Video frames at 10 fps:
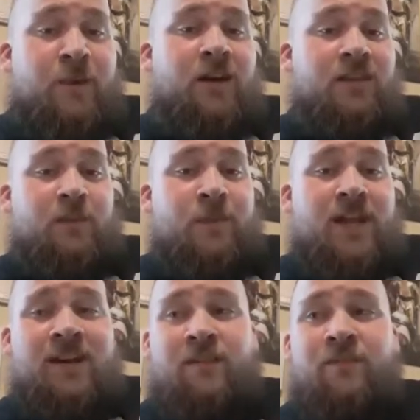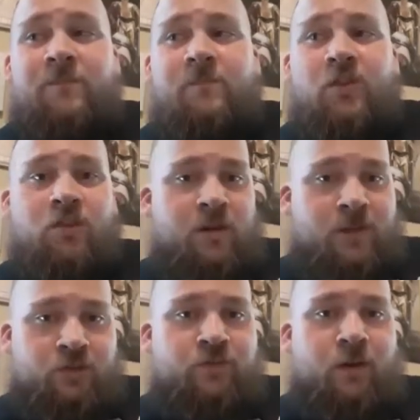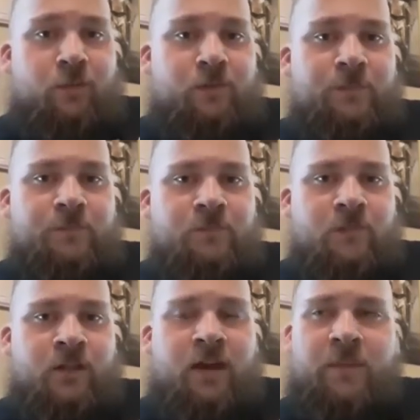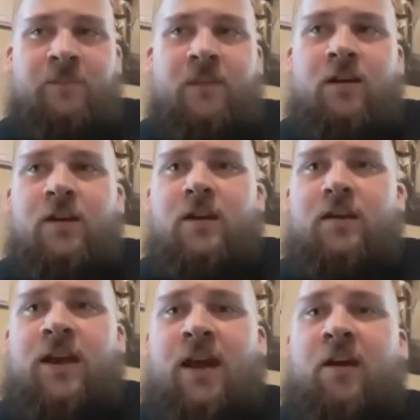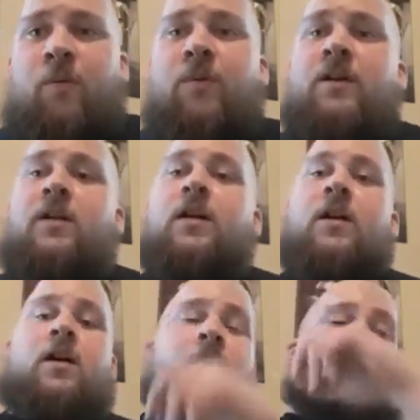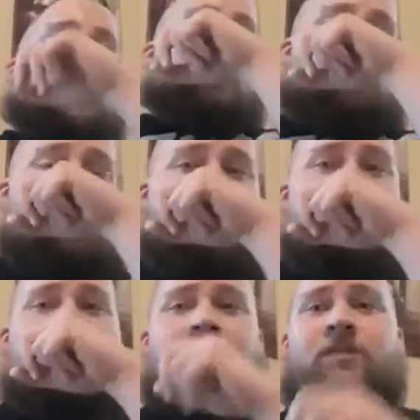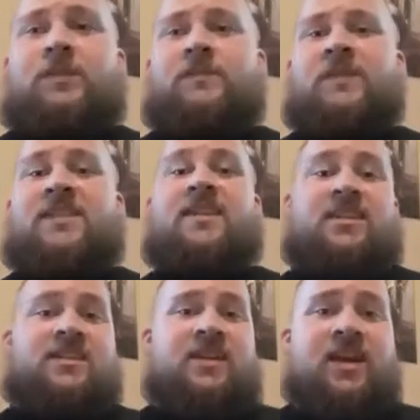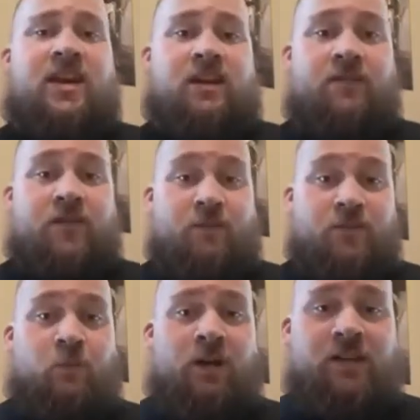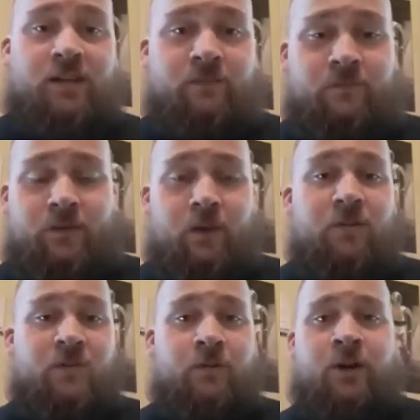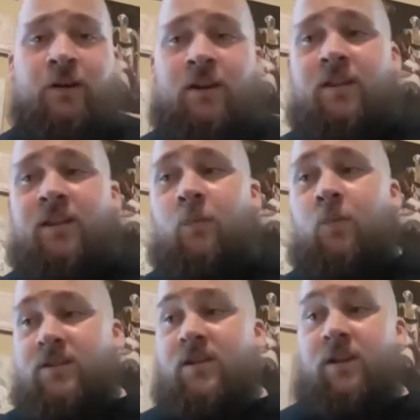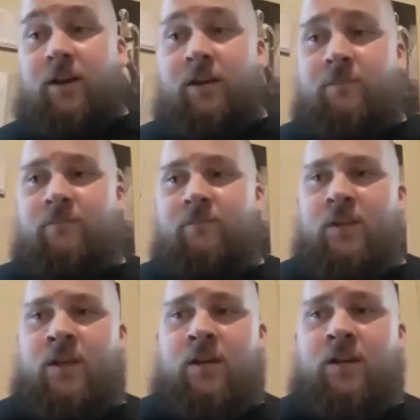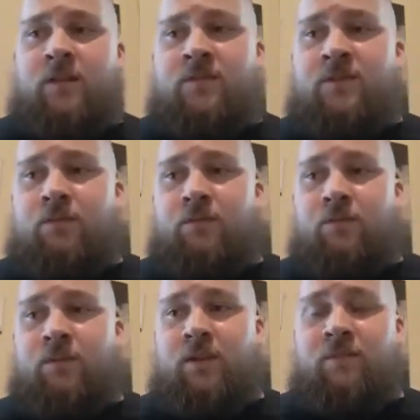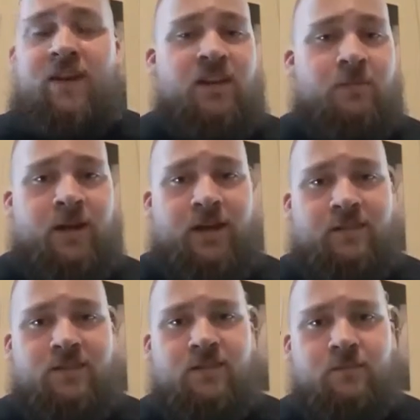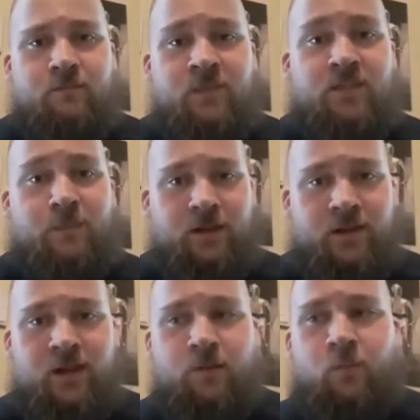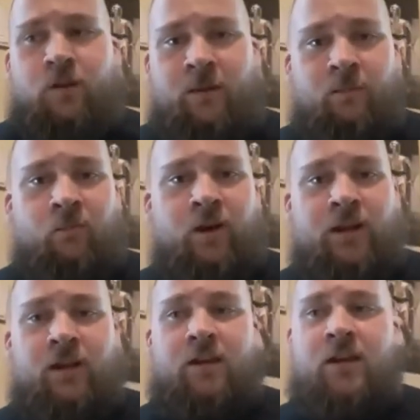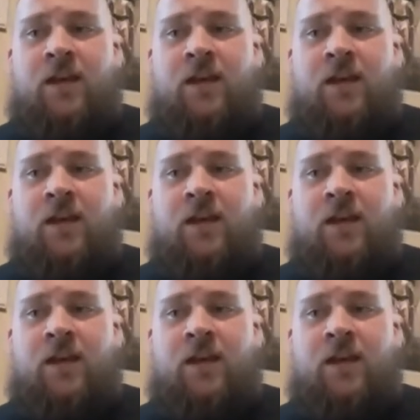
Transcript: mildly competitive, you're going to be in trouble. Okay. Now, that's not to say, and if anyone's watching from the Owensboro area and they want to come to the Phantom Nights this Monday, where I'm running